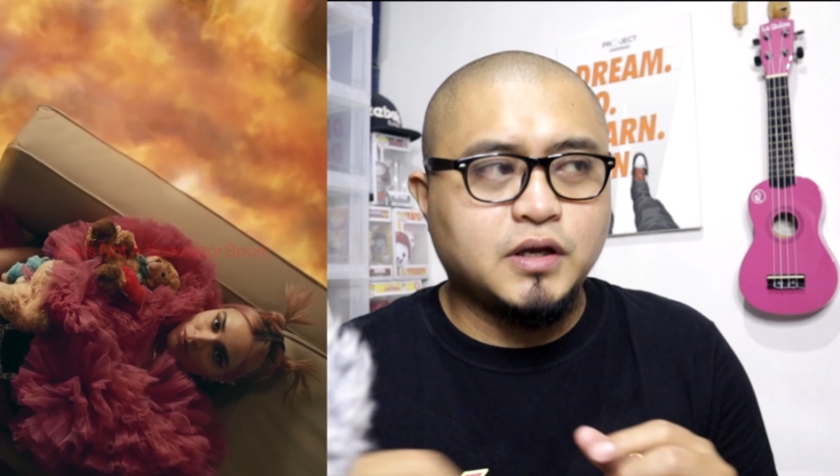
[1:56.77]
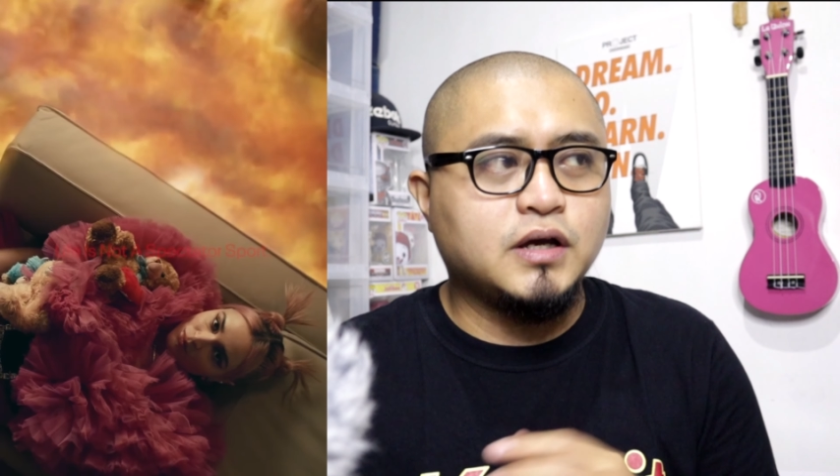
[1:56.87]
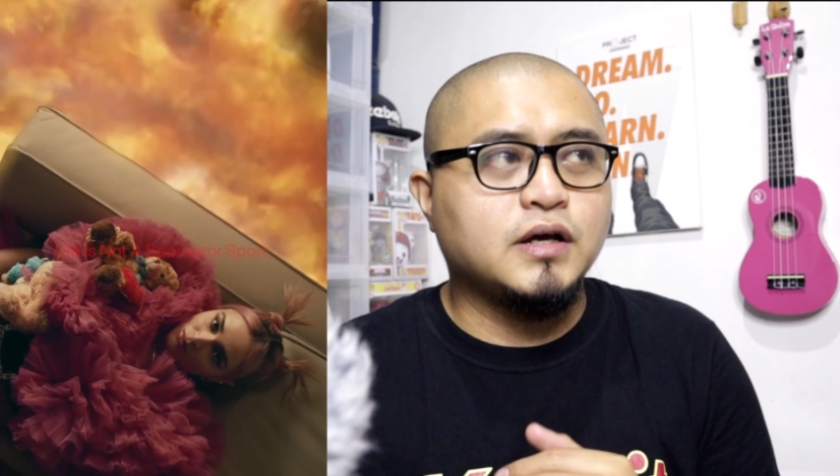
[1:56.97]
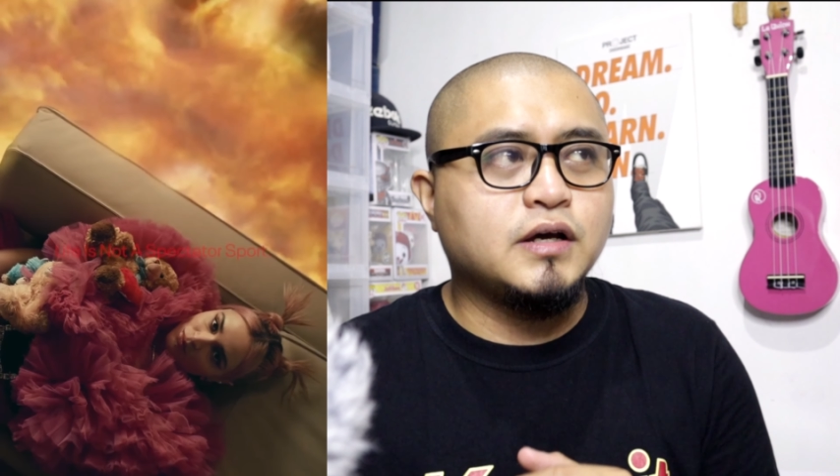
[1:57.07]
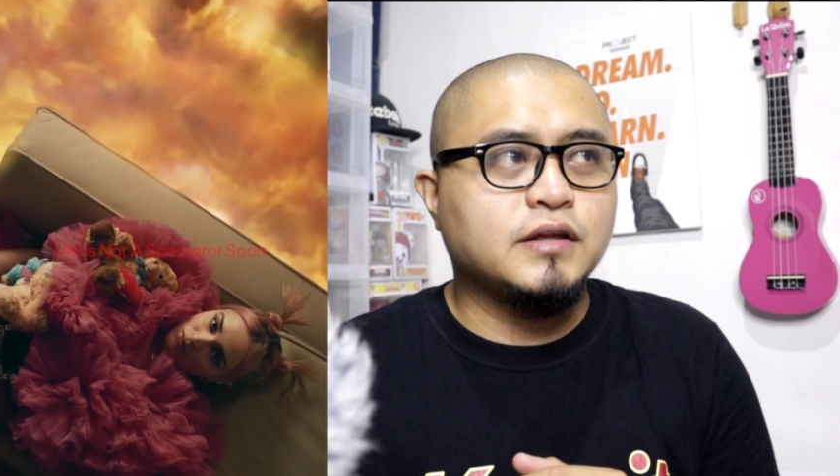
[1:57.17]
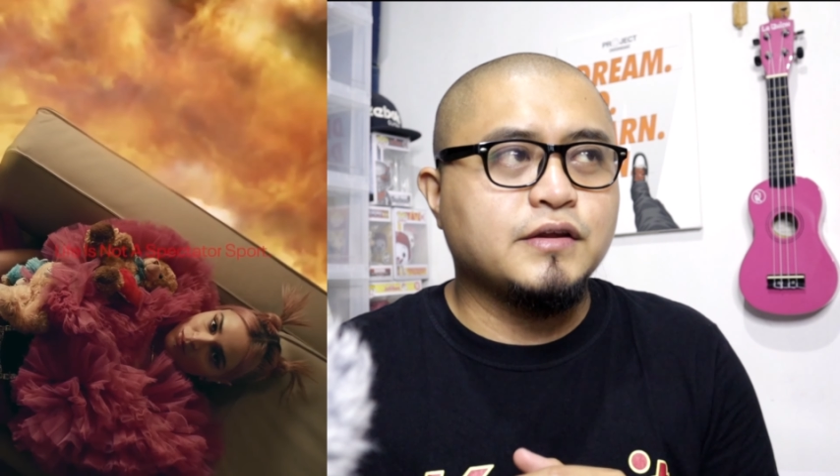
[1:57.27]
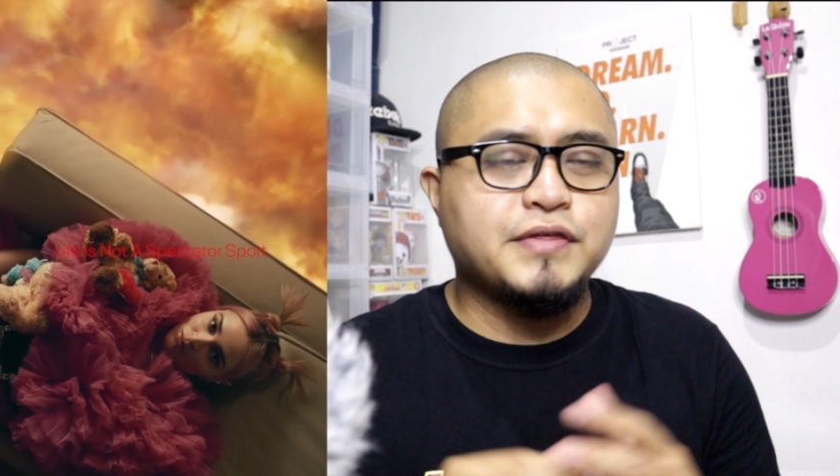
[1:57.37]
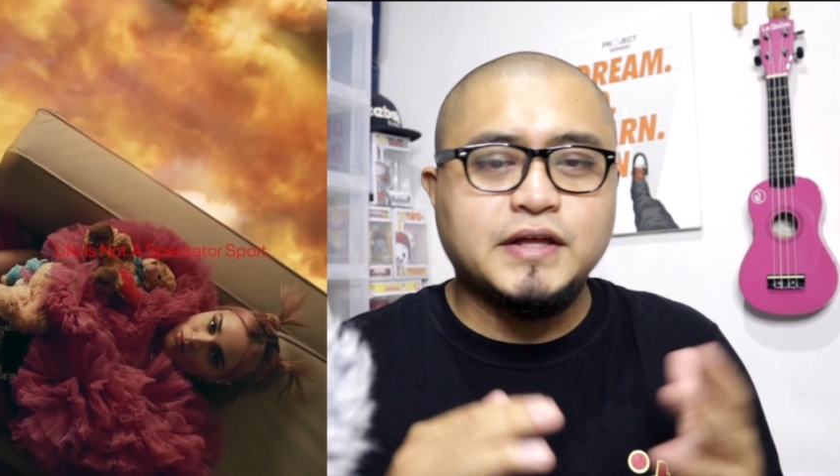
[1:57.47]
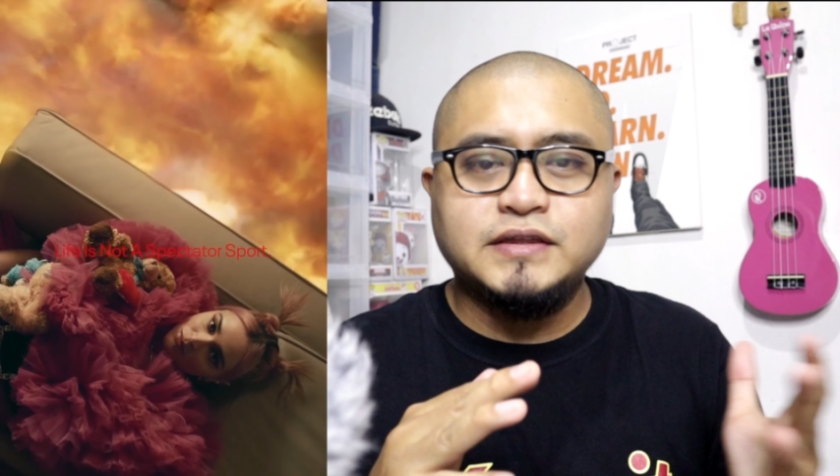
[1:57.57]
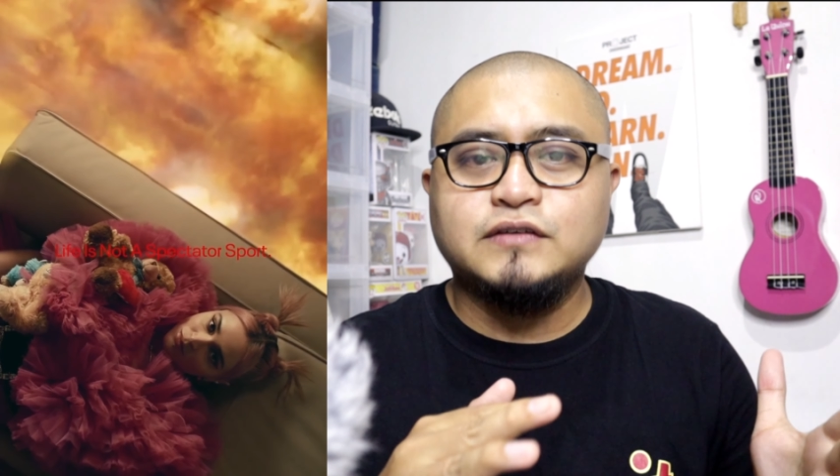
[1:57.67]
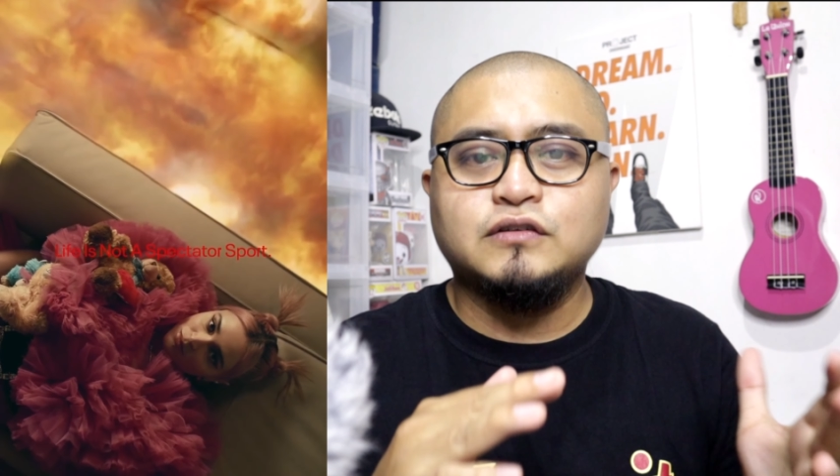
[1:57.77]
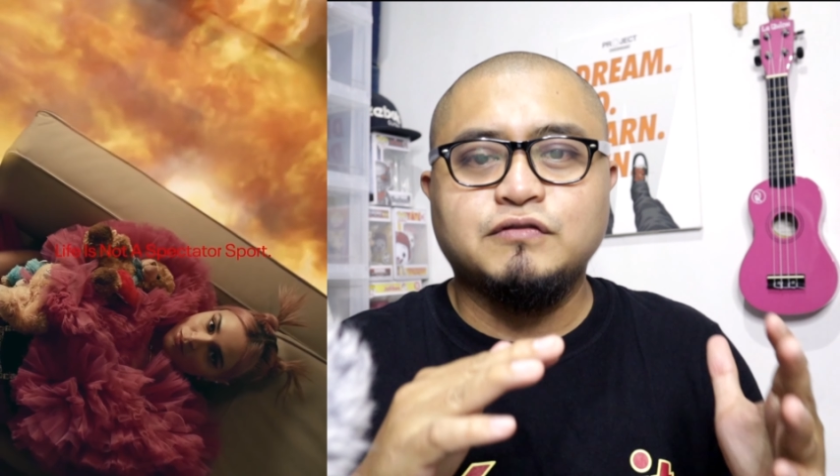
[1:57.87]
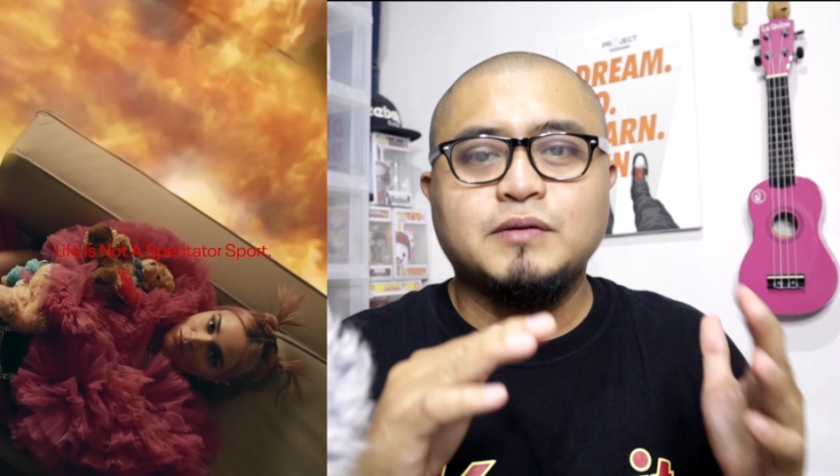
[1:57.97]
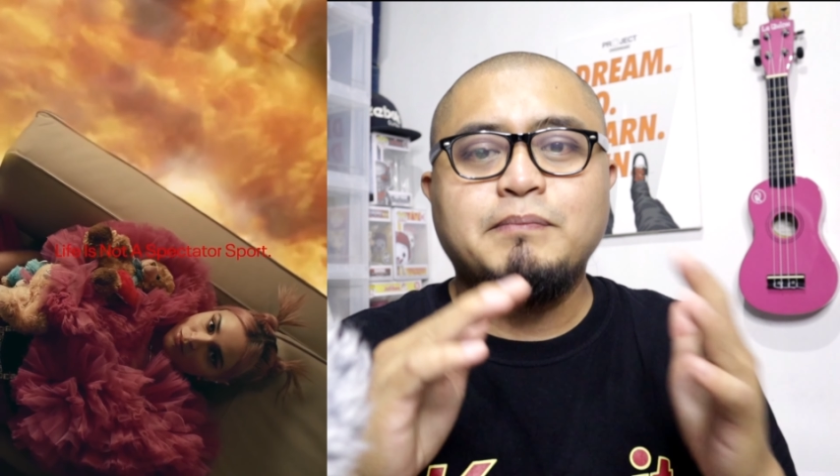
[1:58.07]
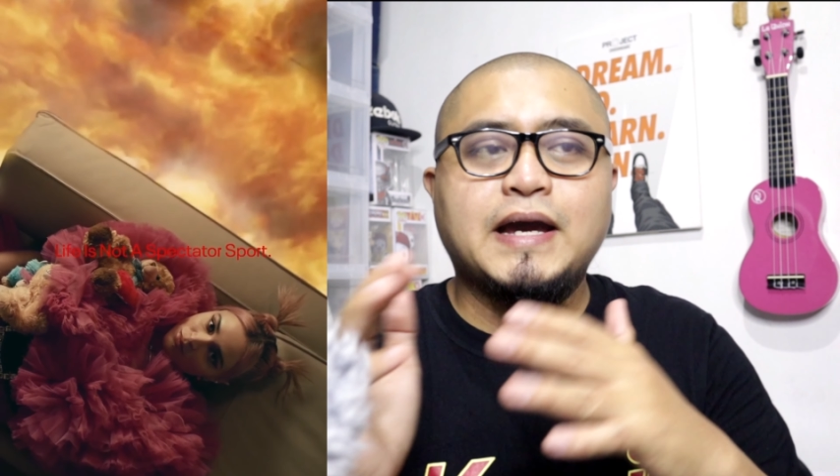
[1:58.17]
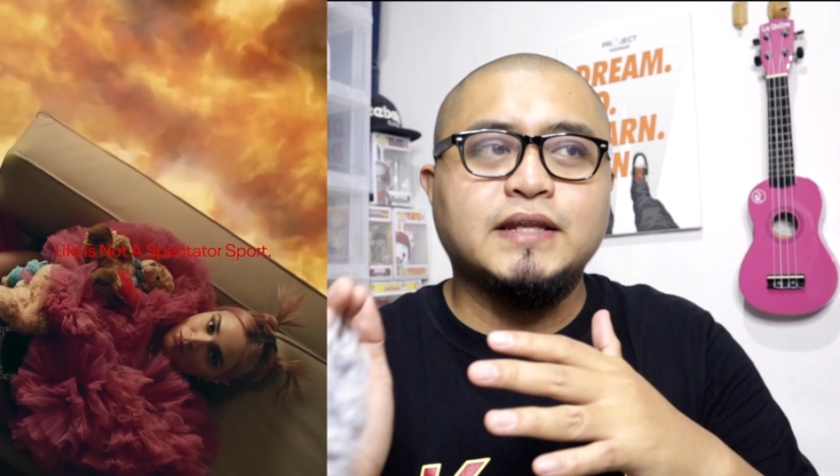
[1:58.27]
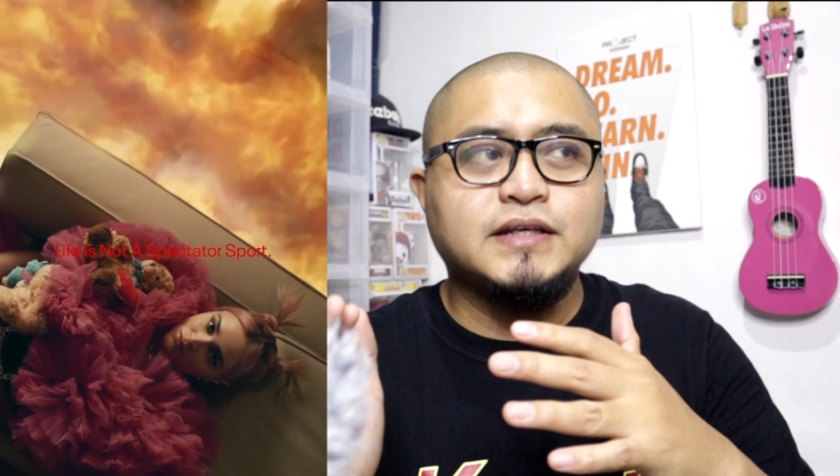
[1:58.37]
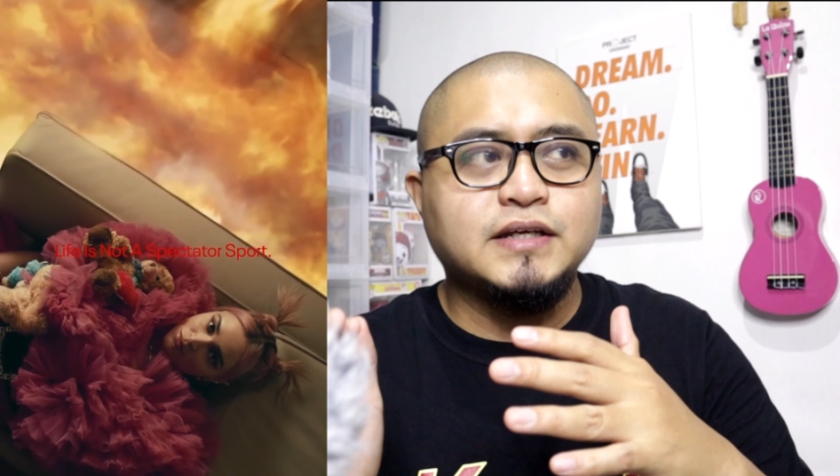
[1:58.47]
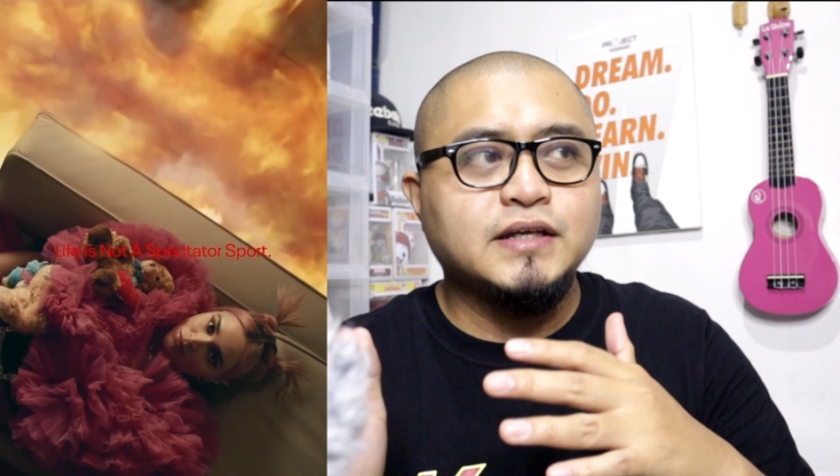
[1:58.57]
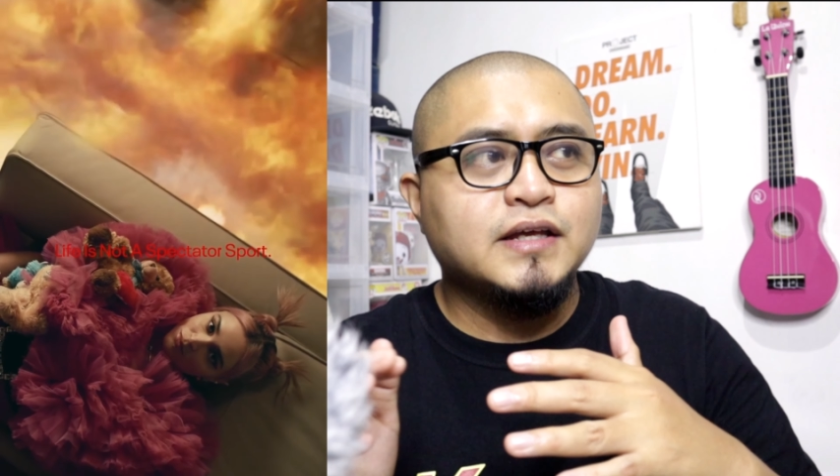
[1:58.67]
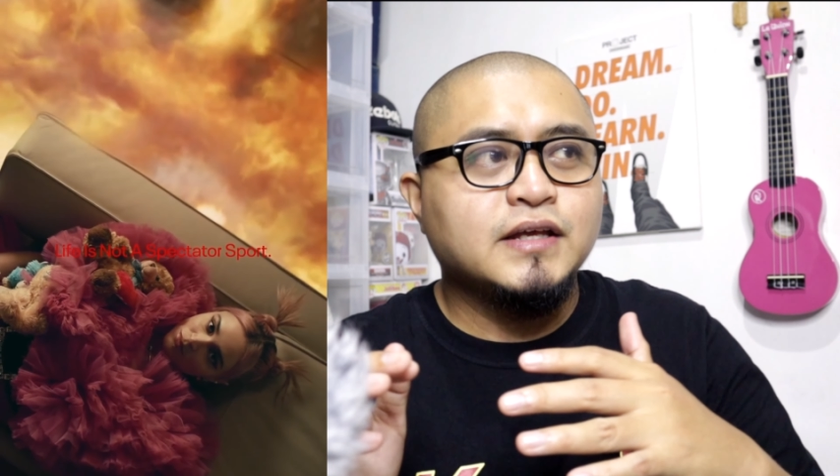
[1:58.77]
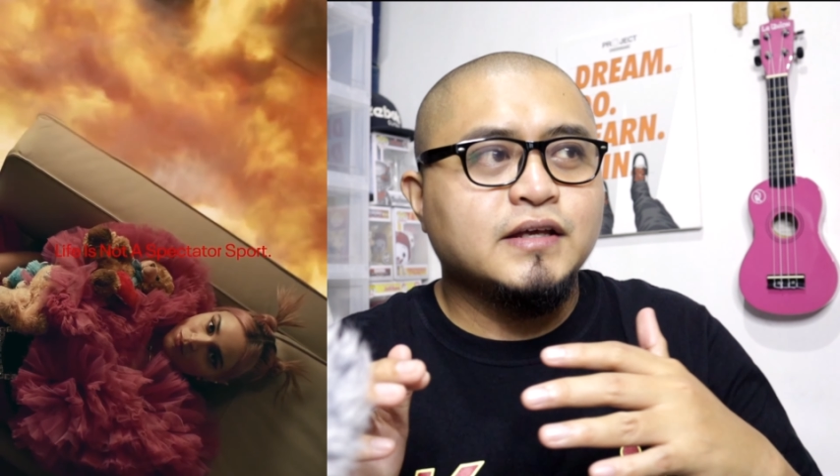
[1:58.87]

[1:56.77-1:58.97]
The thickness of the padding